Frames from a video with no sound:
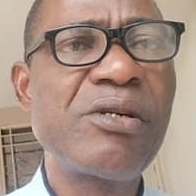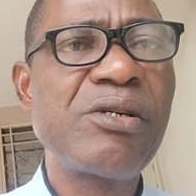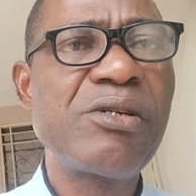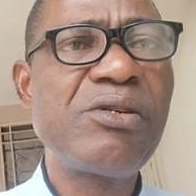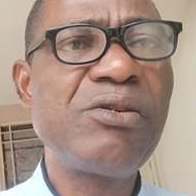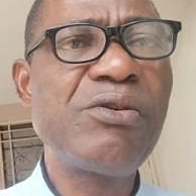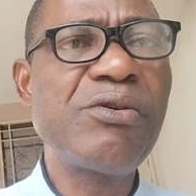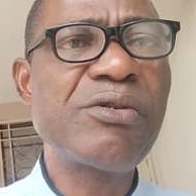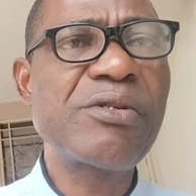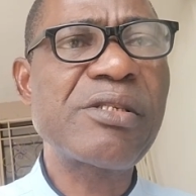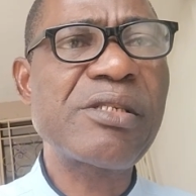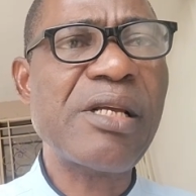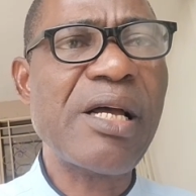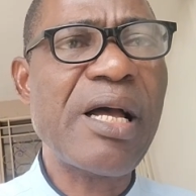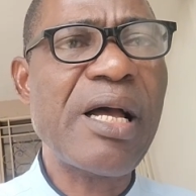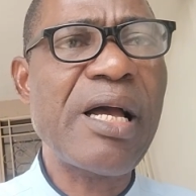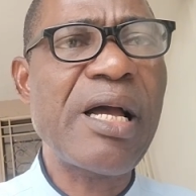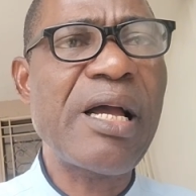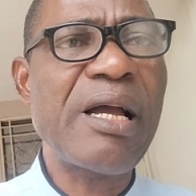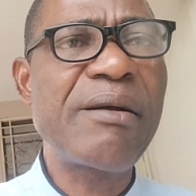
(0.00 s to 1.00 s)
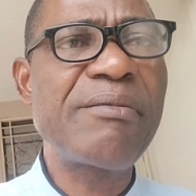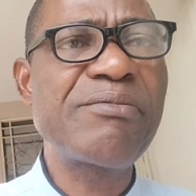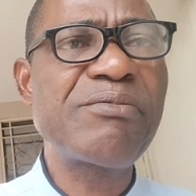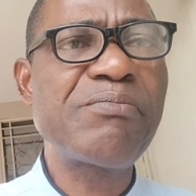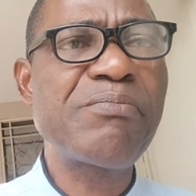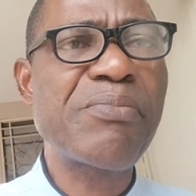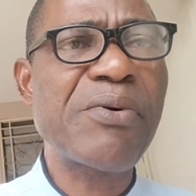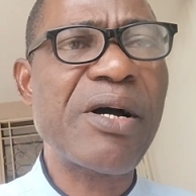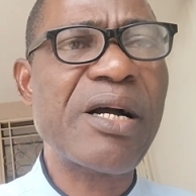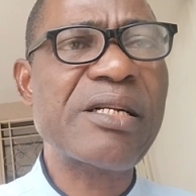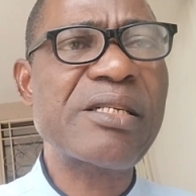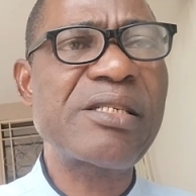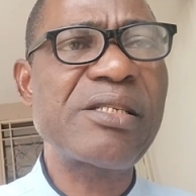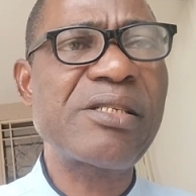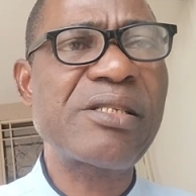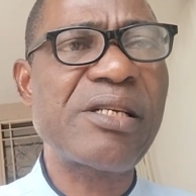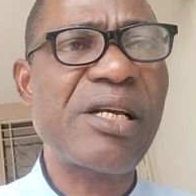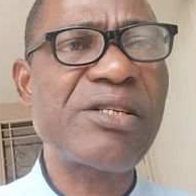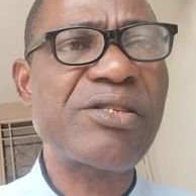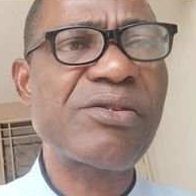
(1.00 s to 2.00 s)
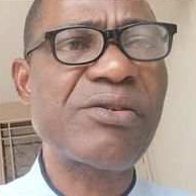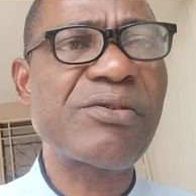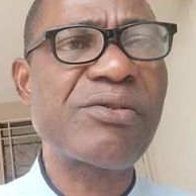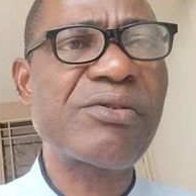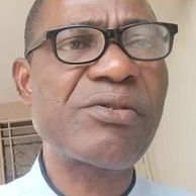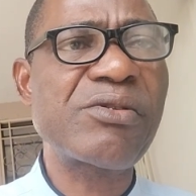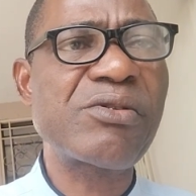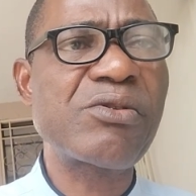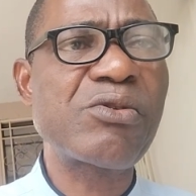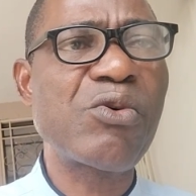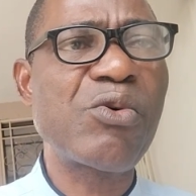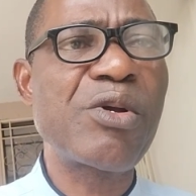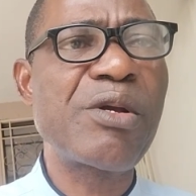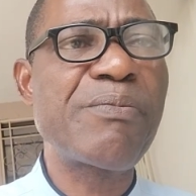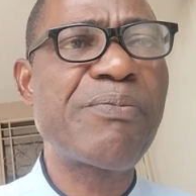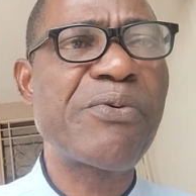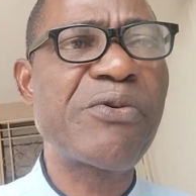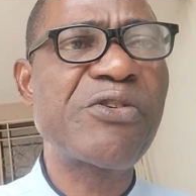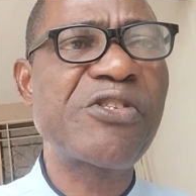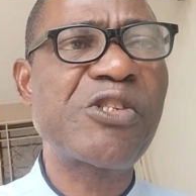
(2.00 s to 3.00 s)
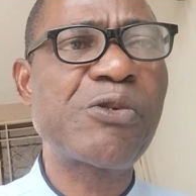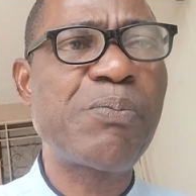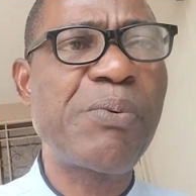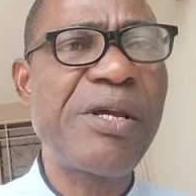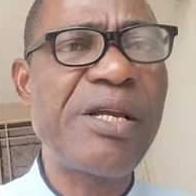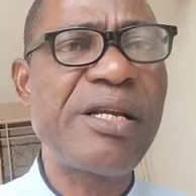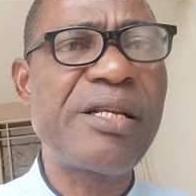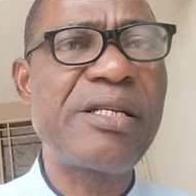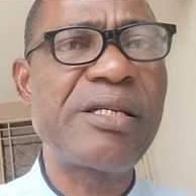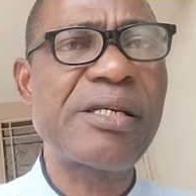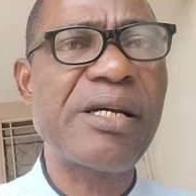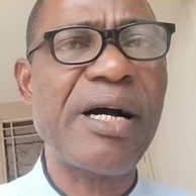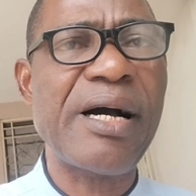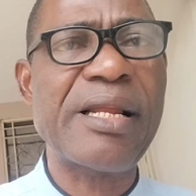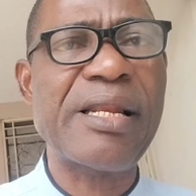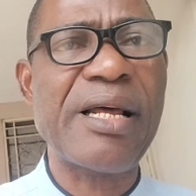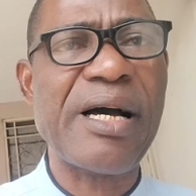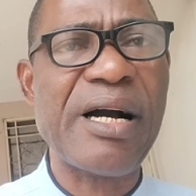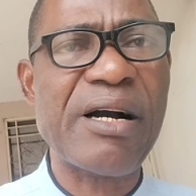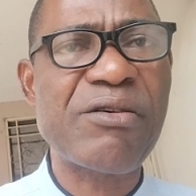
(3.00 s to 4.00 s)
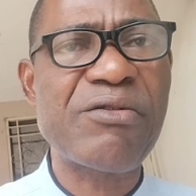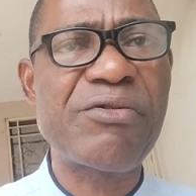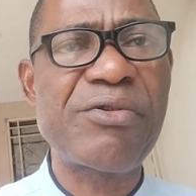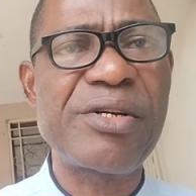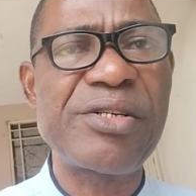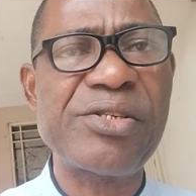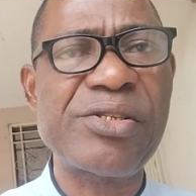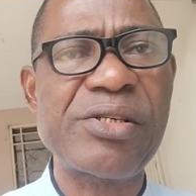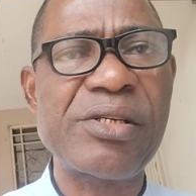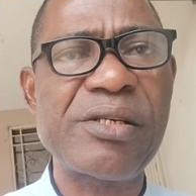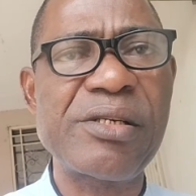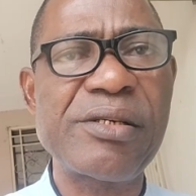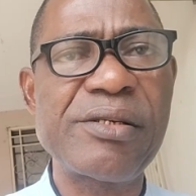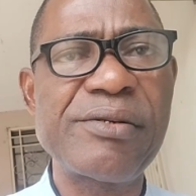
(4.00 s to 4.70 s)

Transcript: Use timed practice sessions to improve speed and accuracy.